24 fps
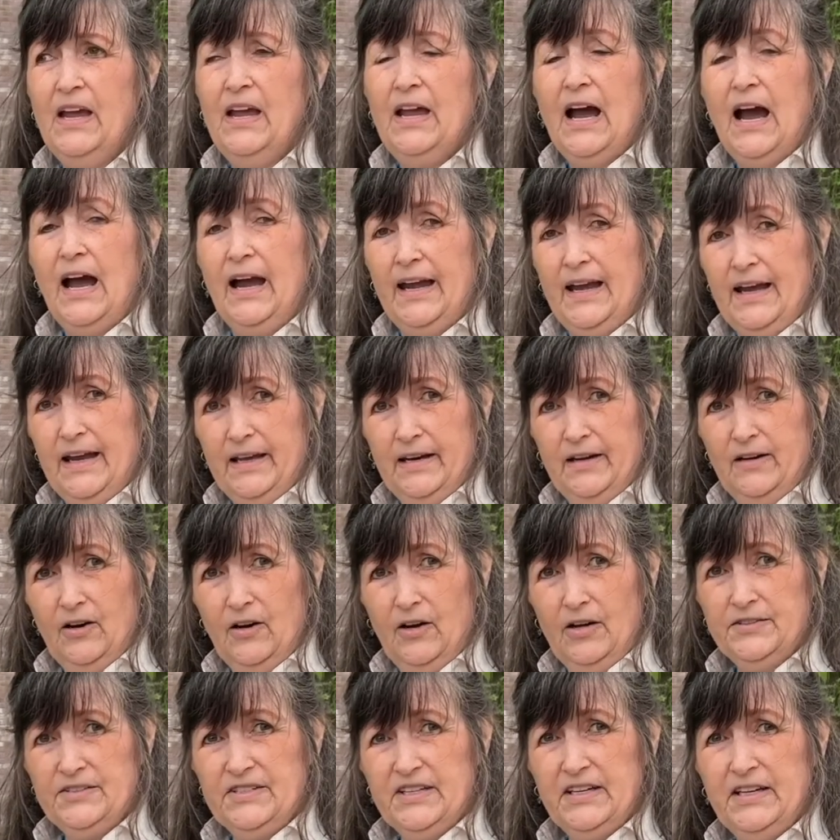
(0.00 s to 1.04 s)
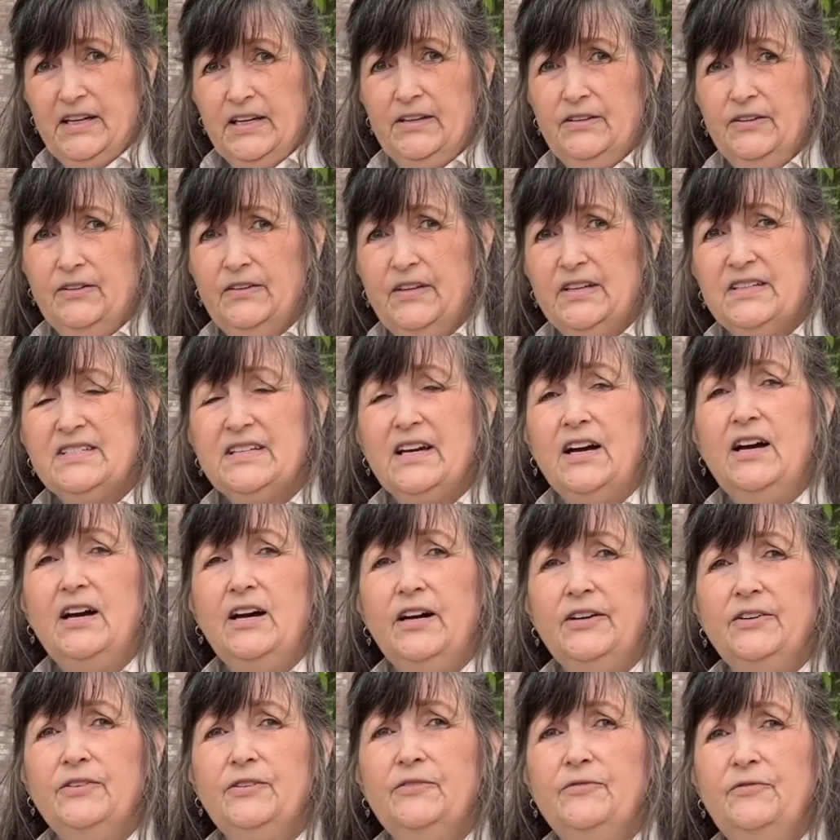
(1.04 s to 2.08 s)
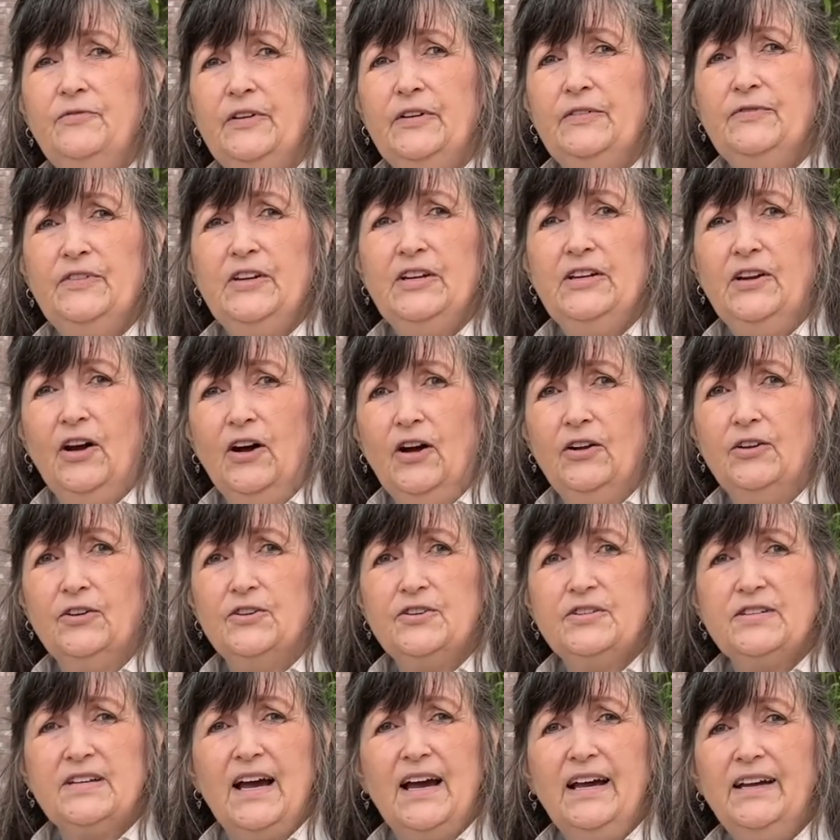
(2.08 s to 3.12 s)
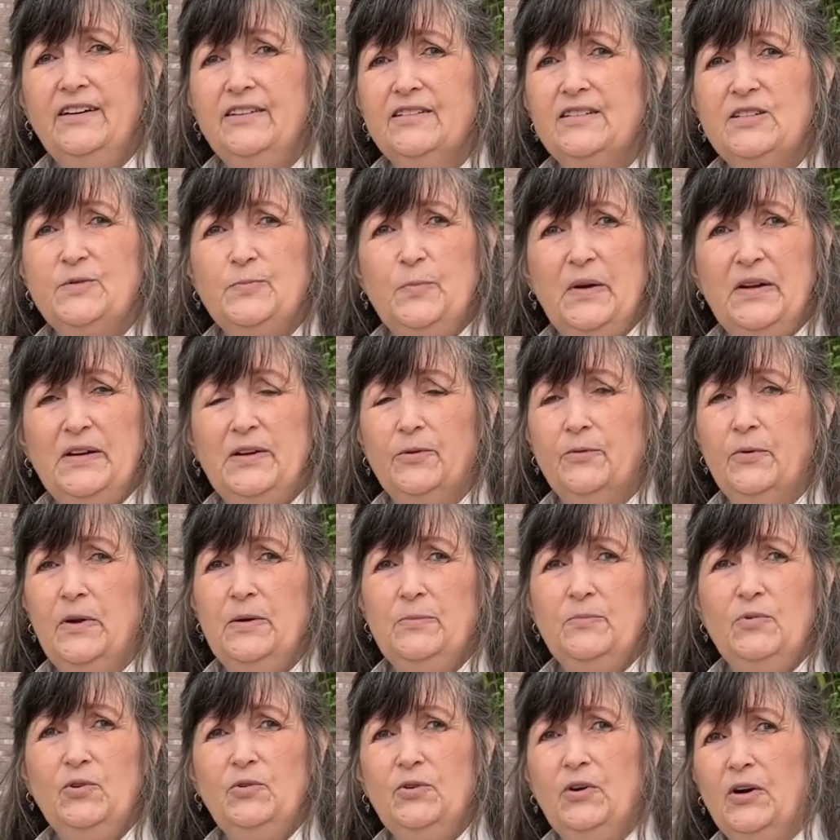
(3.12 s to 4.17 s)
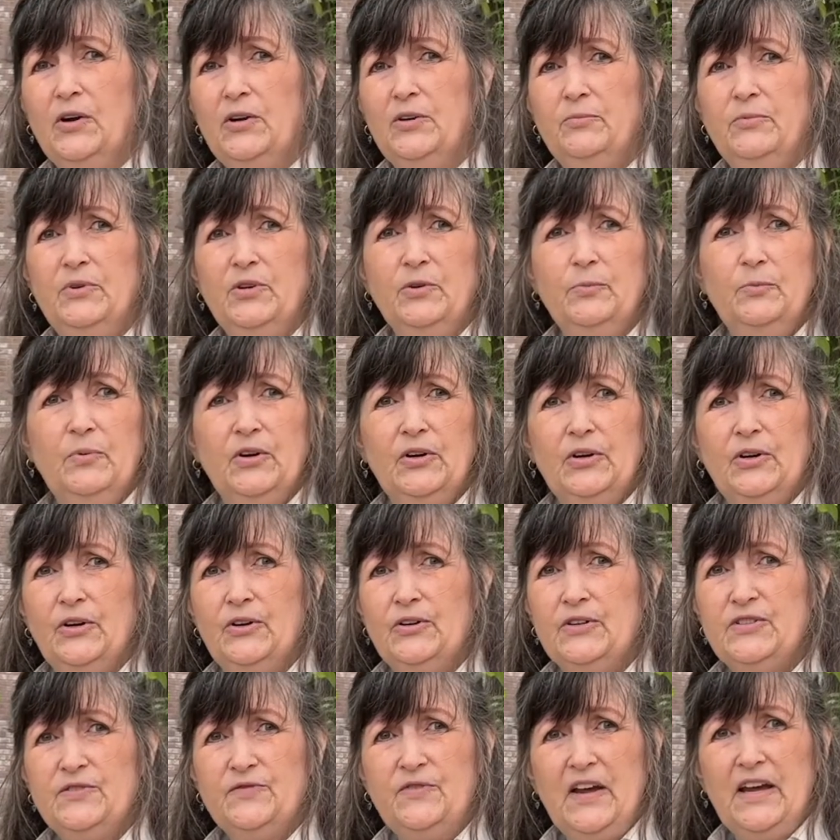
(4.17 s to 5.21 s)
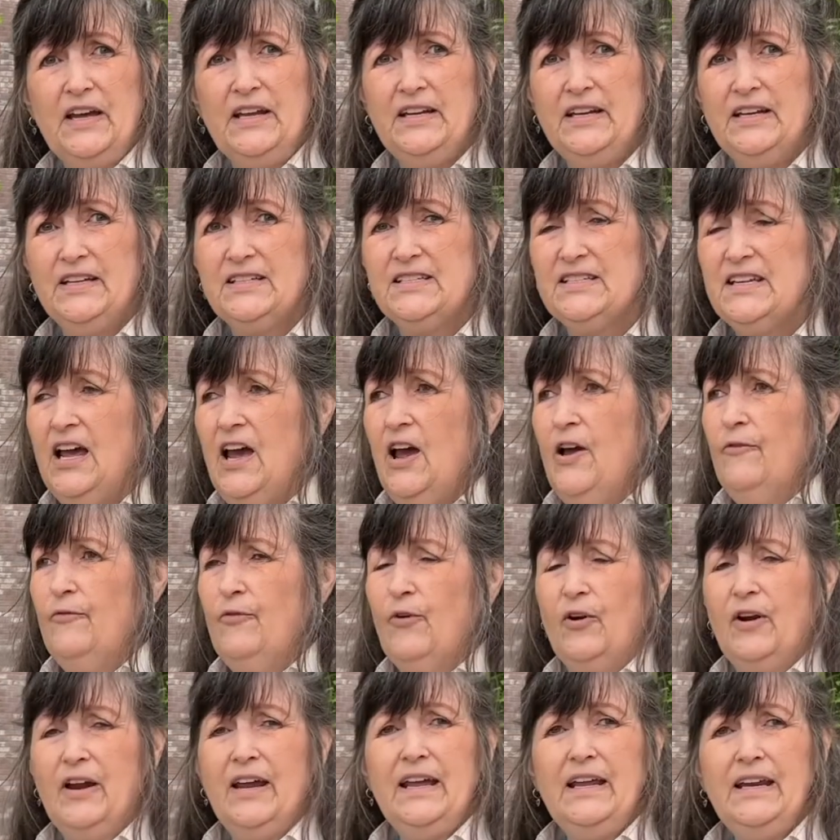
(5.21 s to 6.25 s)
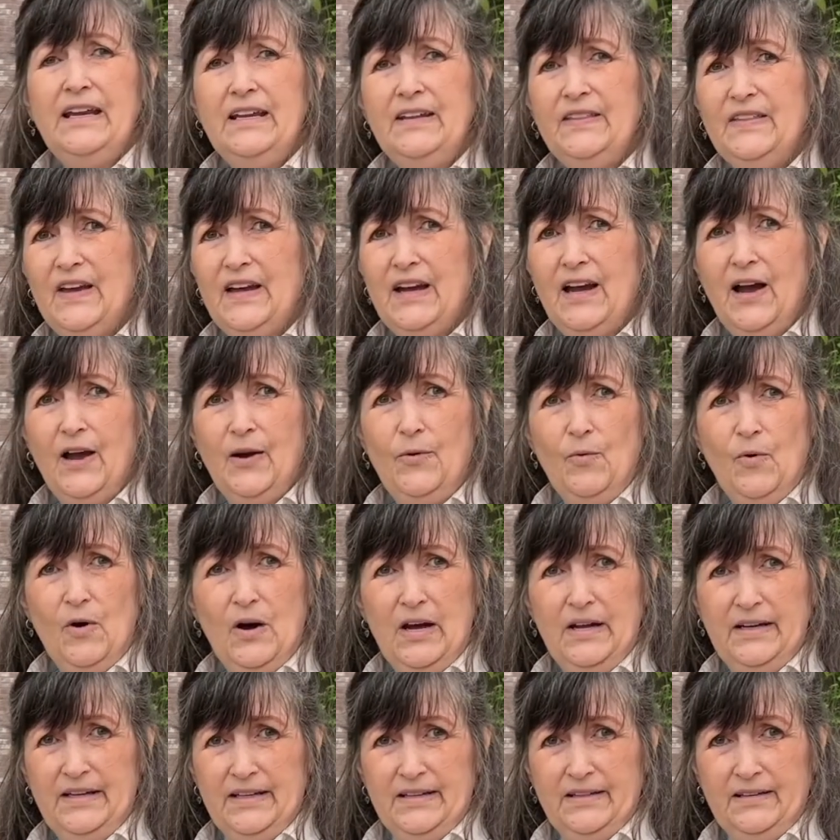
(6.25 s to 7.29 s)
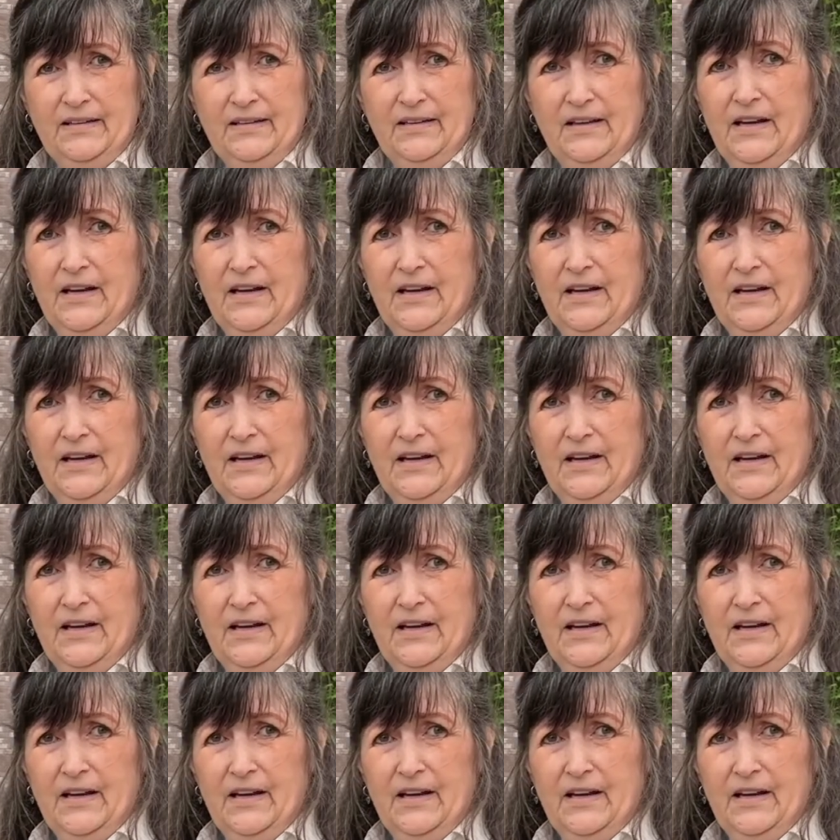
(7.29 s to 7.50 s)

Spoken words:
I added all together, that's $150 I could spend at Rainbow Garden, Millburgers, Fanix for anything I wanted.